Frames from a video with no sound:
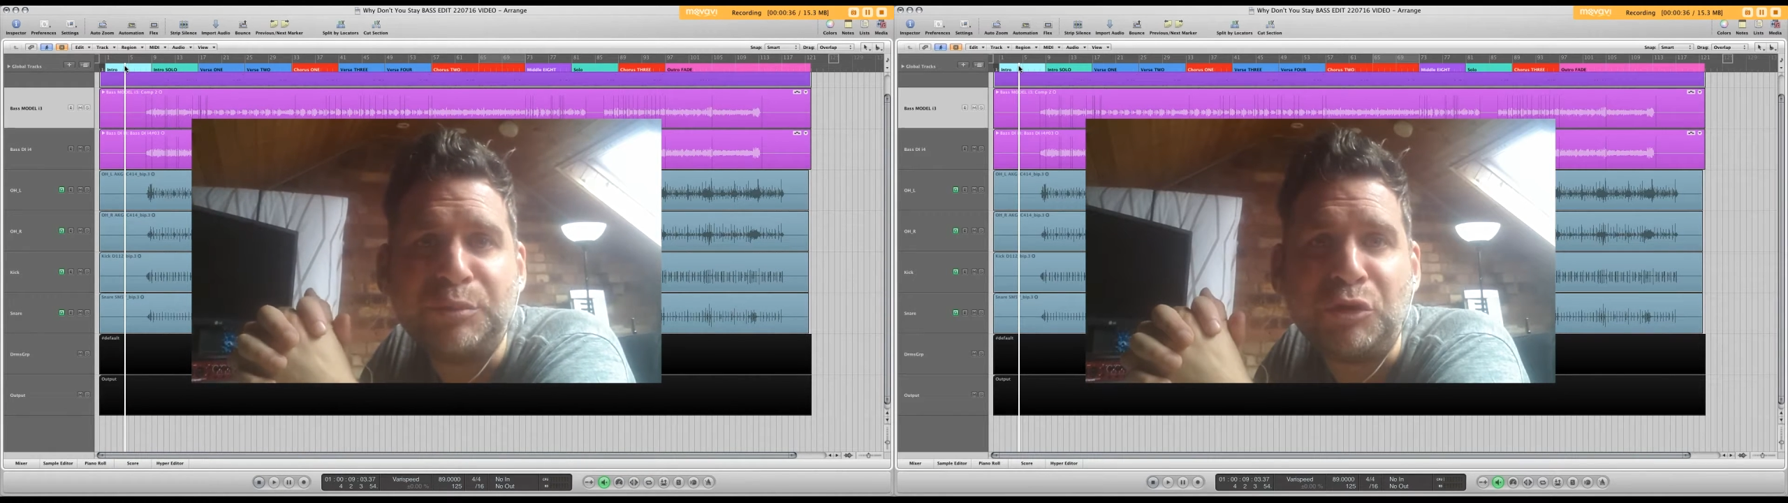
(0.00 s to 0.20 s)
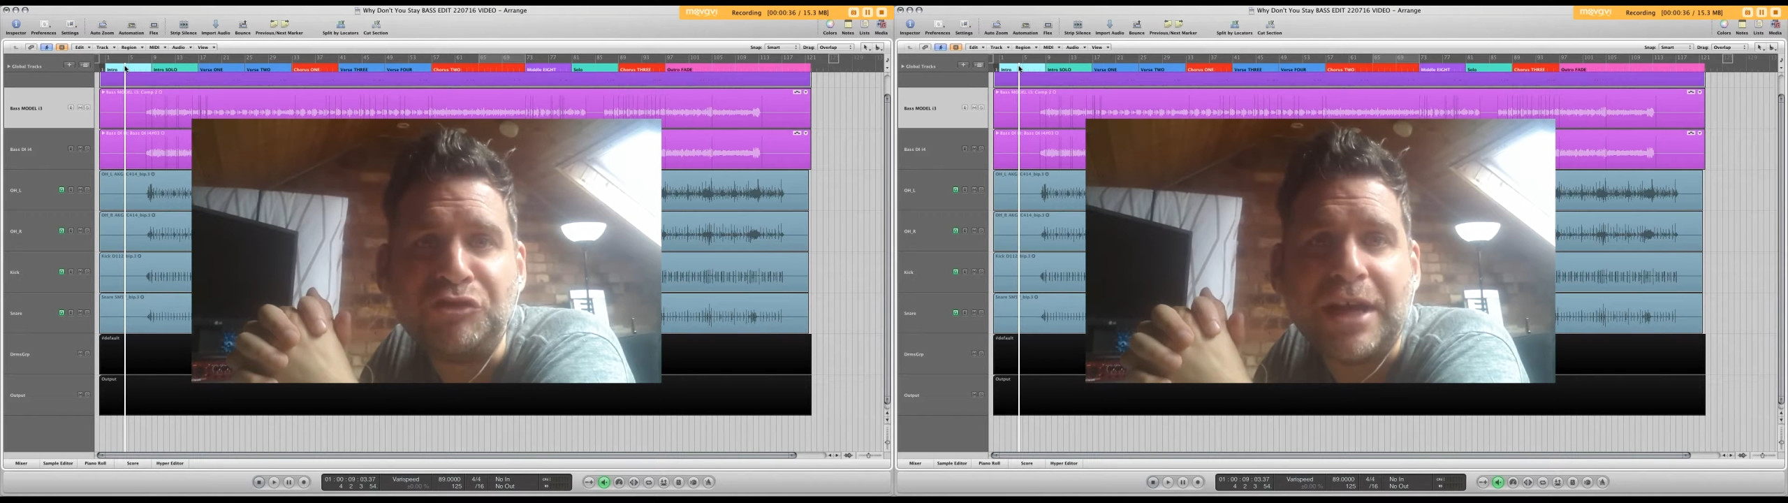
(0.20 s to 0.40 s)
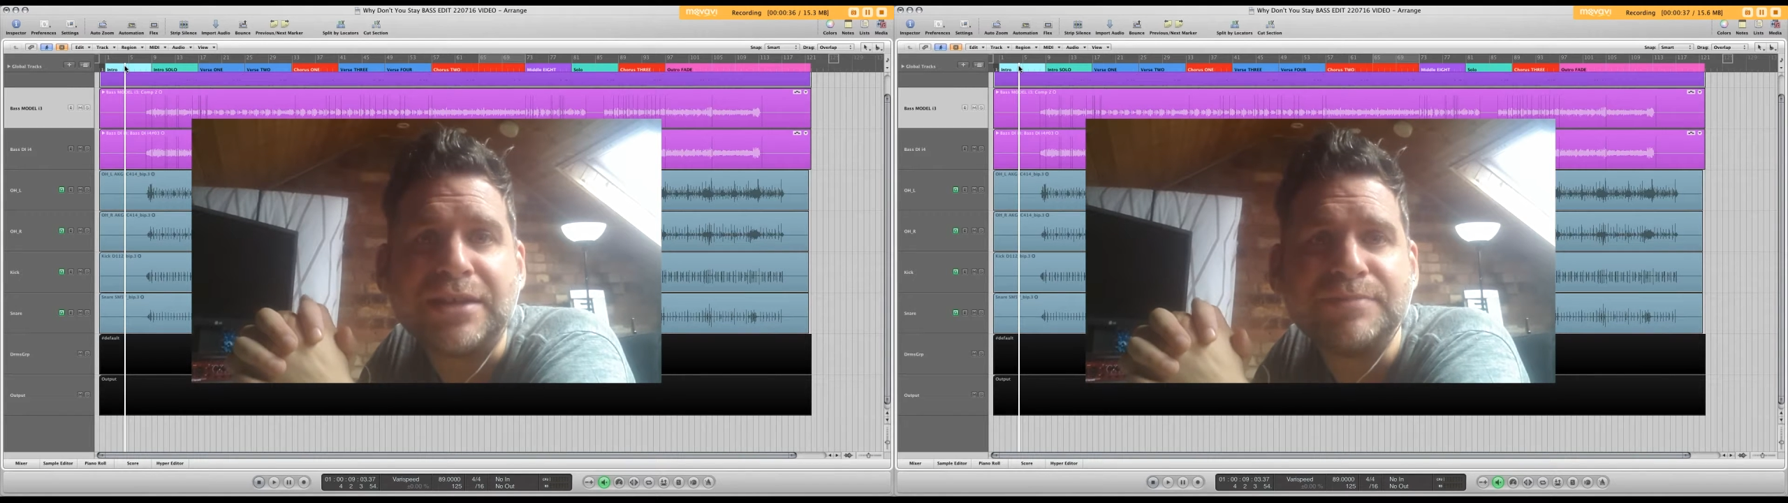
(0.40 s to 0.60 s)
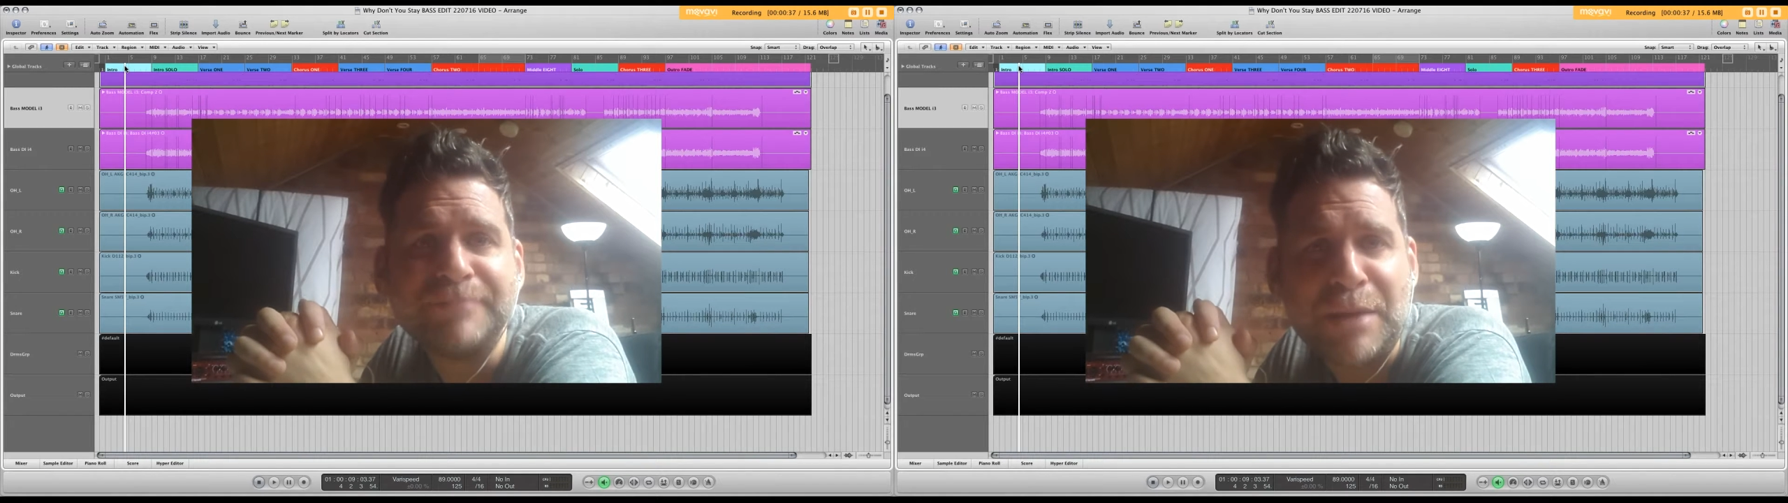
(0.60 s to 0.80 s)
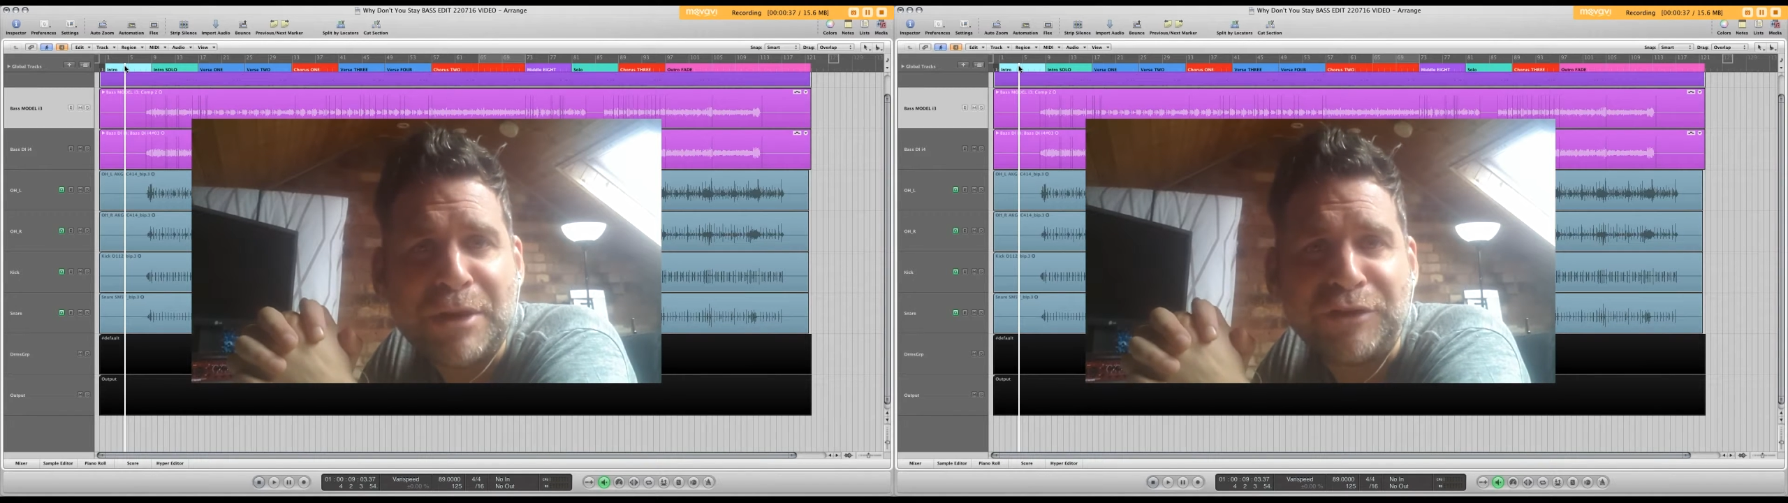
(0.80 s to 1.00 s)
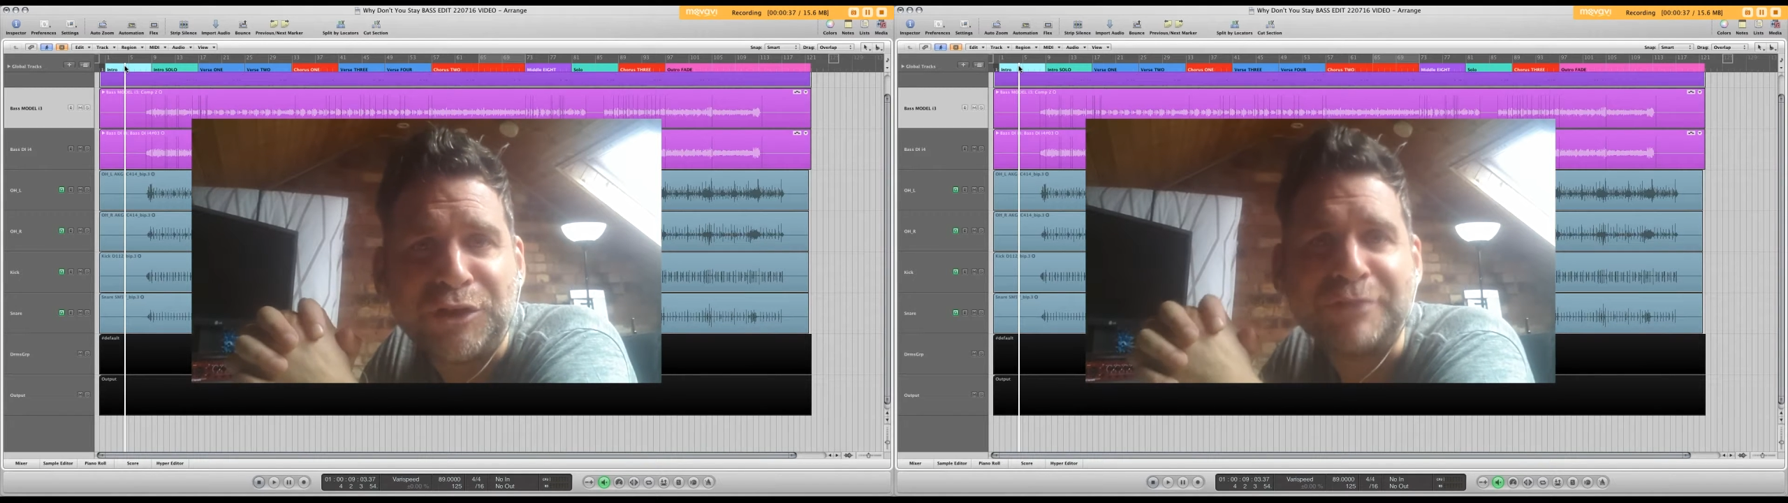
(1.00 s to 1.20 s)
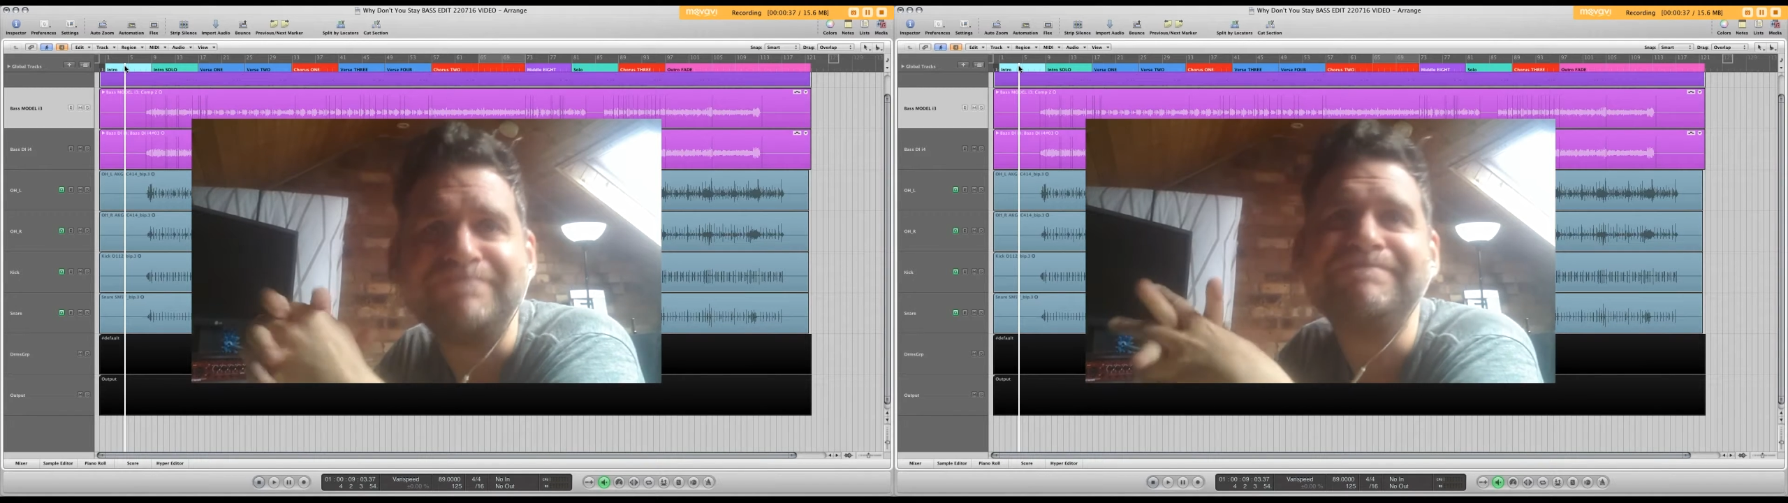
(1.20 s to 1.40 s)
the project. Come and have a look.